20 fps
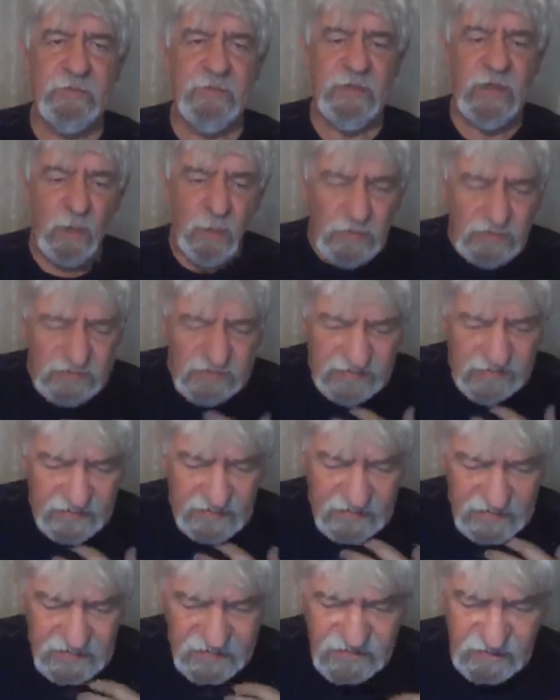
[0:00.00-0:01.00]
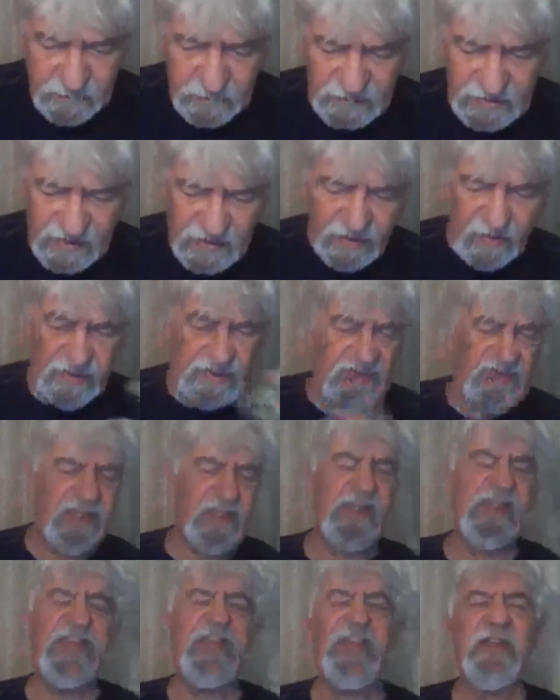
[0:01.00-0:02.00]
I want to take this trip, and I don't
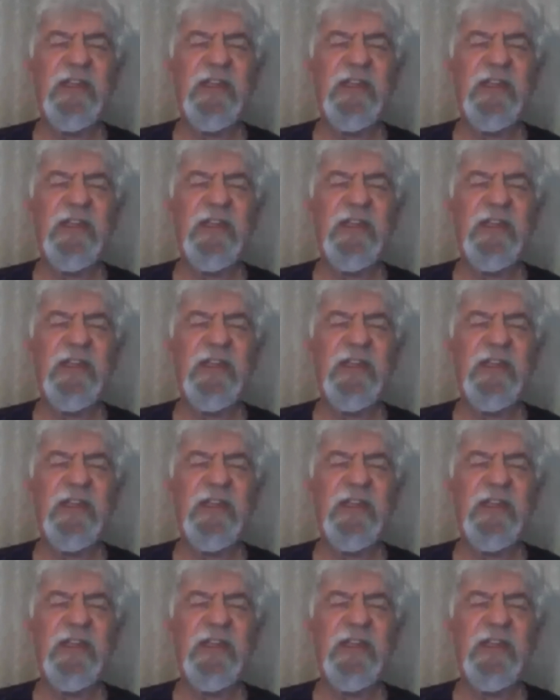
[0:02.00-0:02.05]
care